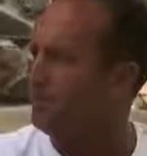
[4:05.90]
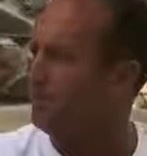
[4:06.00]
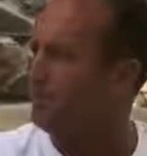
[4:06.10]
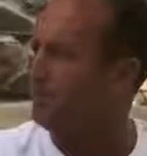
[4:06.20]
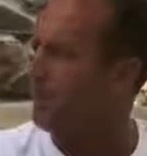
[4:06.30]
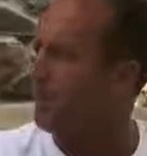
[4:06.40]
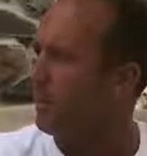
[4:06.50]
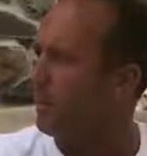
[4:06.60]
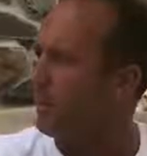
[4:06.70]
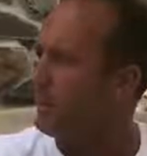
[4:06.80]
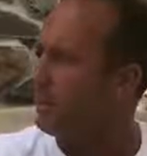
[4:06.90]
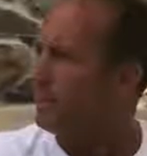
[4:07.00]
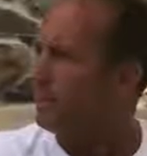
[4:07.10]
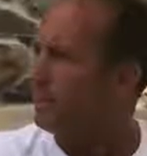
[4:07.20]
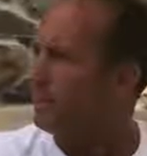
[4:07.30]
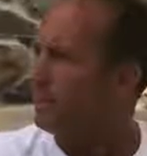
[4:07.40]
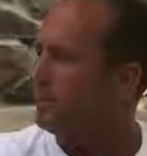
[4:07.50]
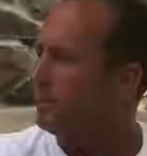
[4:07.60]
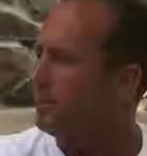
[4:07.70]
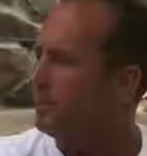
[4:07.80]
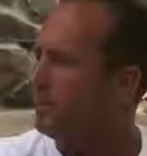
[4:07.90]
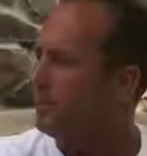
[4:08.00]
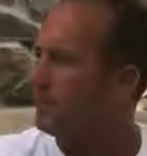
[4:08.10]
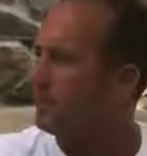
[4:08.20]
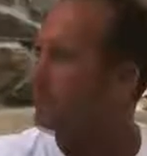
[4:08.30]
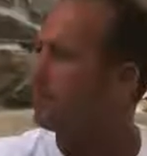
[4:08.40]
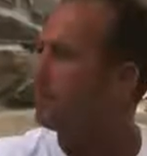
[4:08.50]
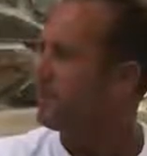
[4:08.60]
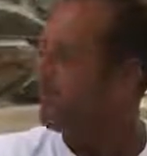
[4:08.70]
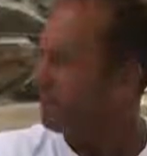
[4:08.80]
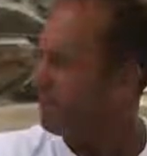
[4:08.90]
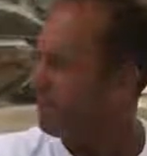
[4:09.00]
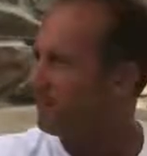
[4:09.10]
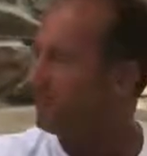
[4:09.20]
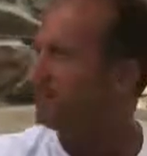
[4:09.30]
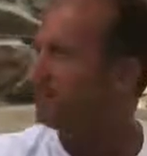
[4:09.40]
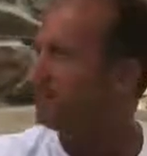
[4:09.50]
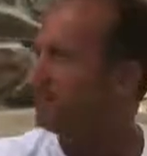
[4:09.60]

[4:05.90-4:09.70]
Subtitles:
(not speaking)